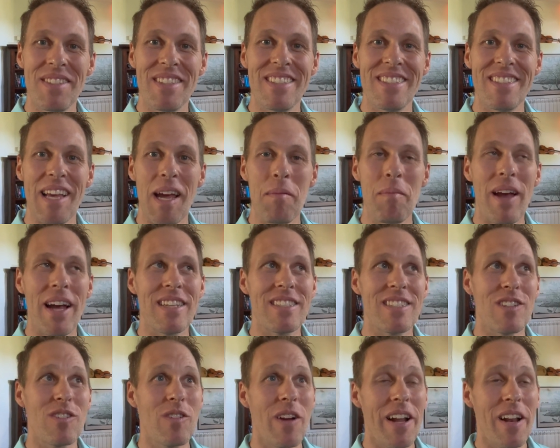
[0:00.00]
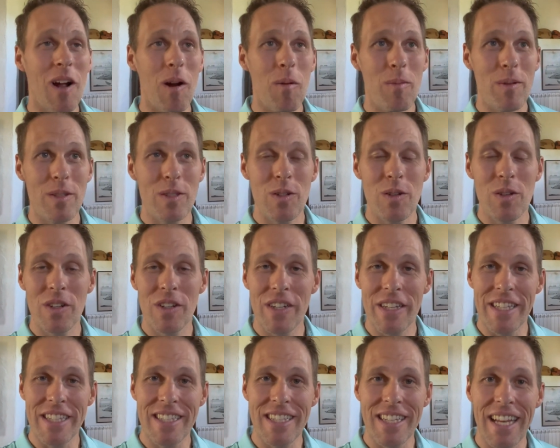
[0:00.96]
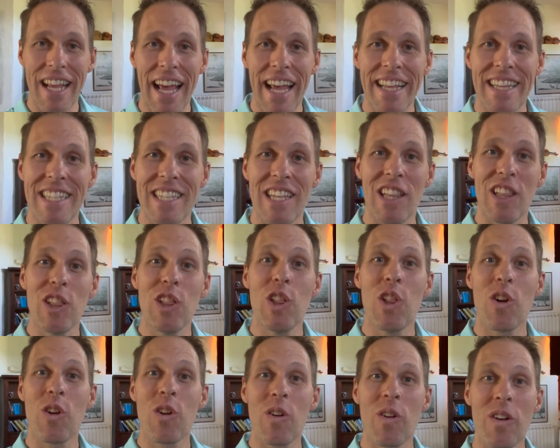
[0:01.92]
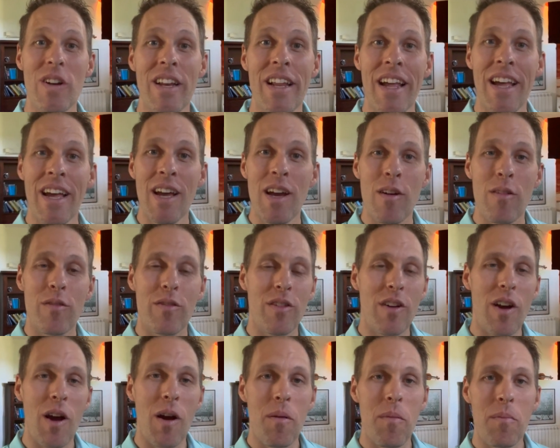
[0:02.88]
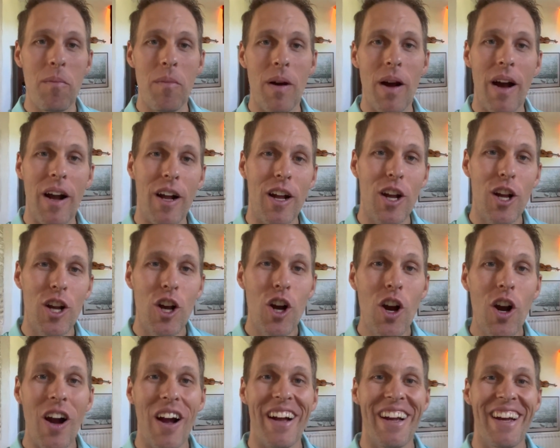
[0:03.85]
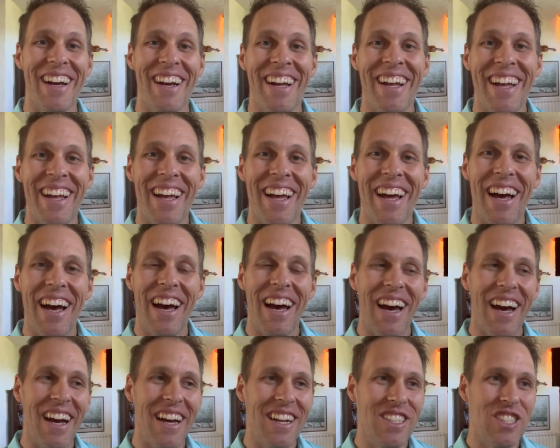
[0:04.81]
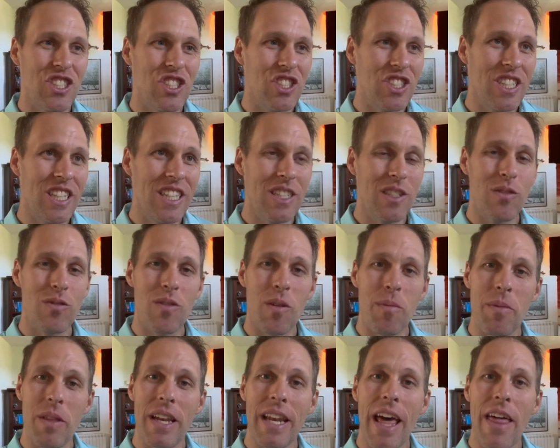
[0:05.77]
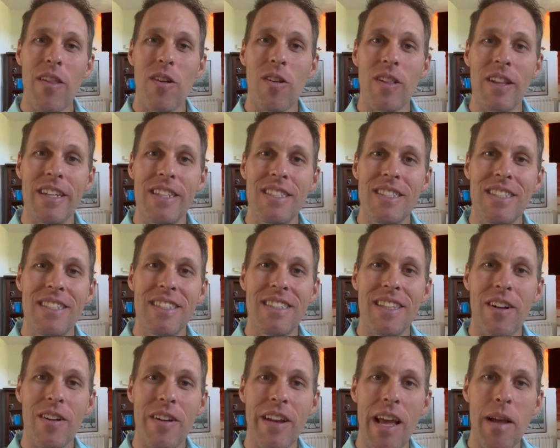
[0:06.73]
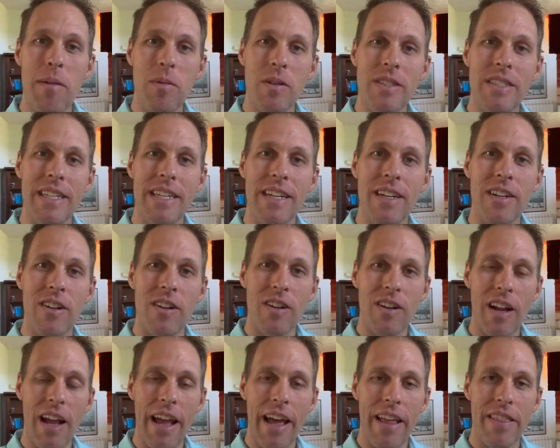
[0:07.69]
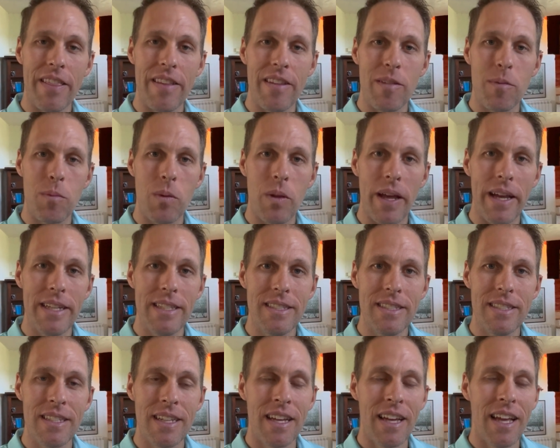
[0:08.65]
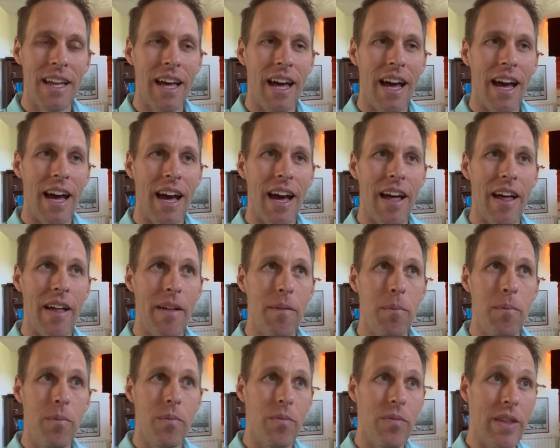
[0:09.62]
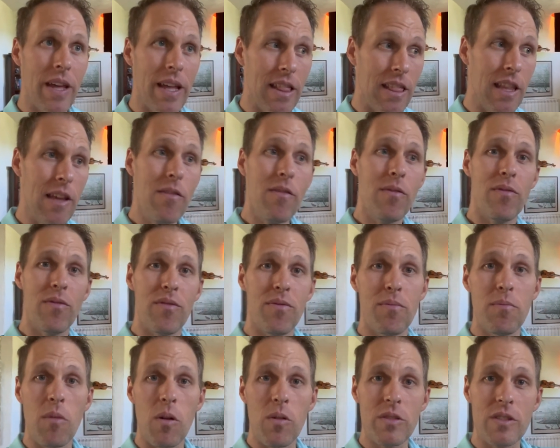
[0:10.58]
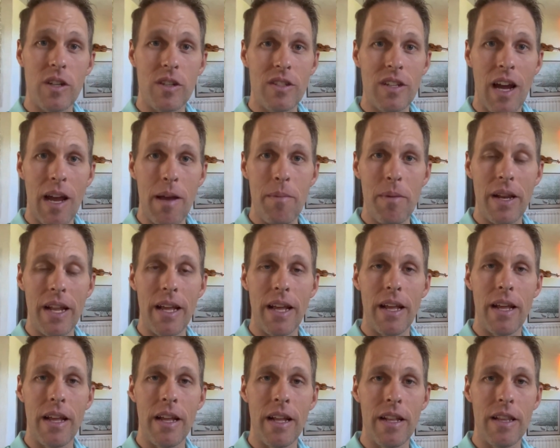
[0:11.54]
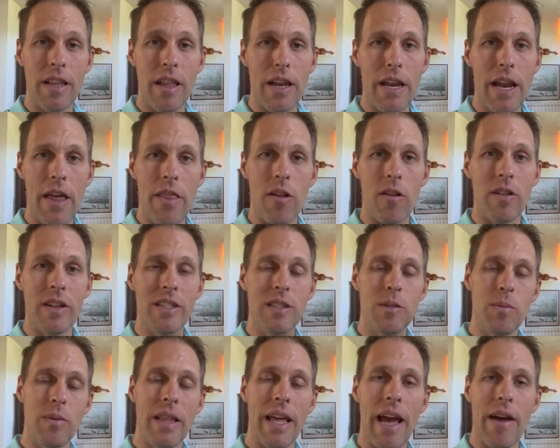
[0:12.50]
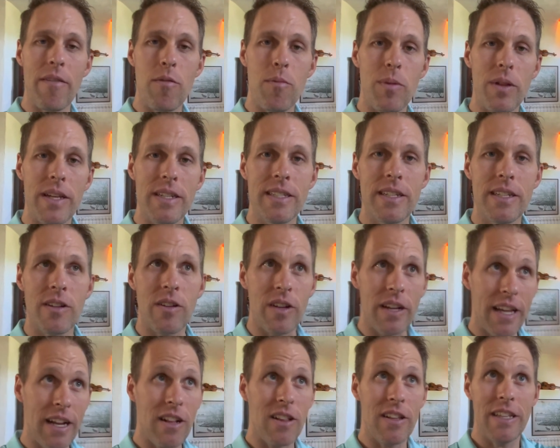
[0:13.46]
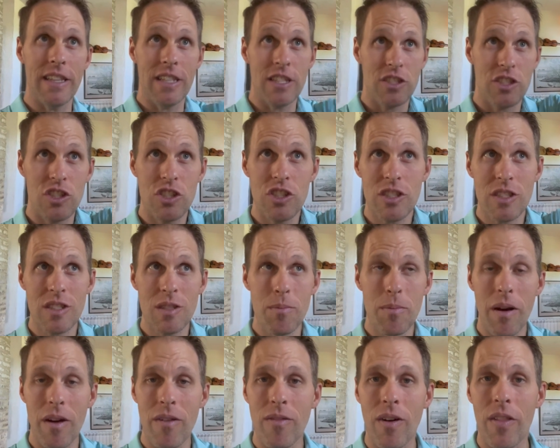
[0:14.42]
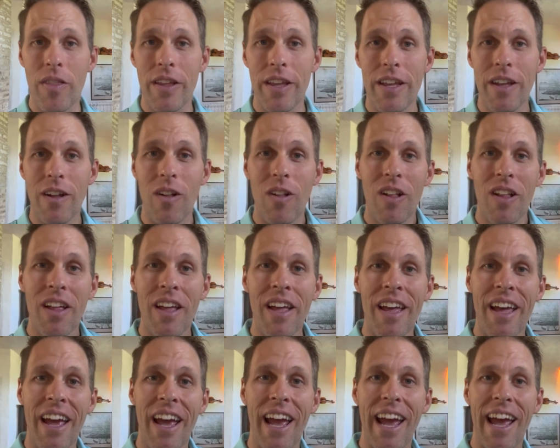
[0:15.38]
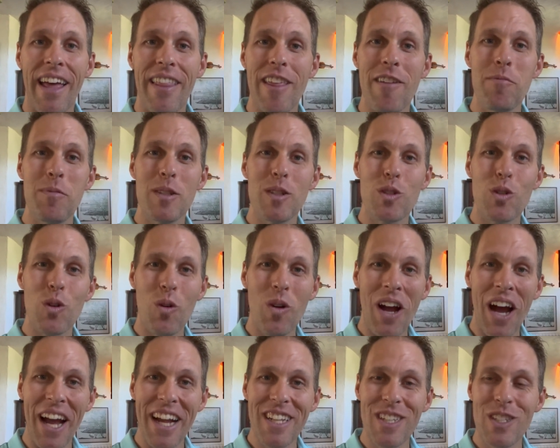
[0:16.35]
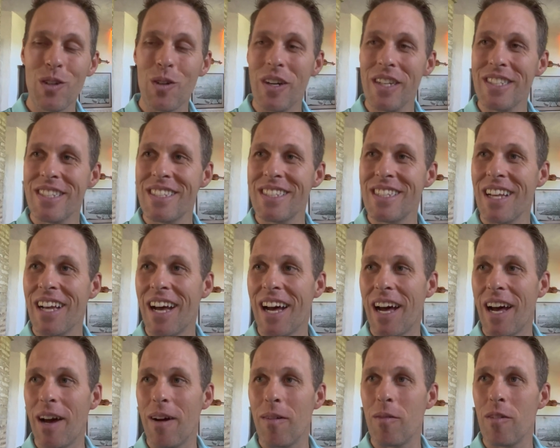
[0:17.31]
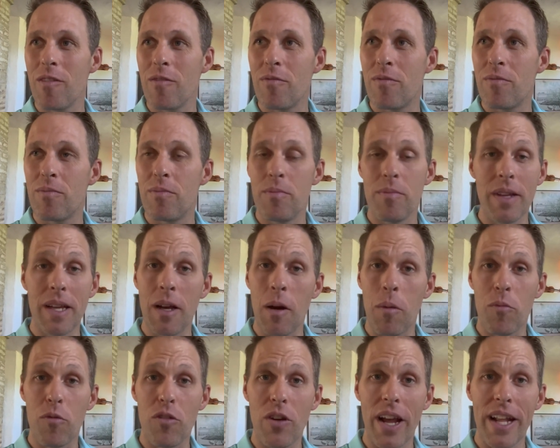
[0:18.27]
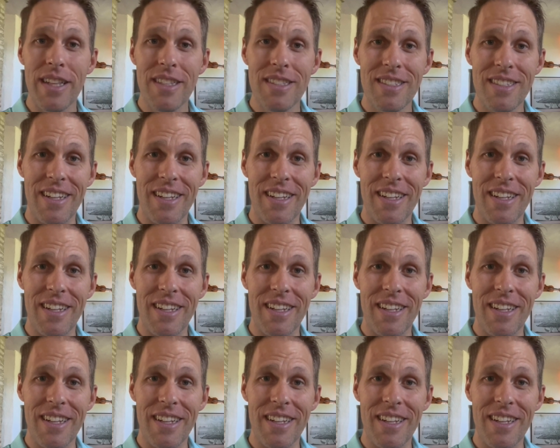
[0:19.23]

Sam has a great opportunity today to learn from a cook uh, she is from the Netherlands. They're neighbors here at this place. Um, they live most of their time in, in the Netherlands, but they have a place here in Italy that's just above on the hill. And they've been so kind to us. Uh, we've become friends.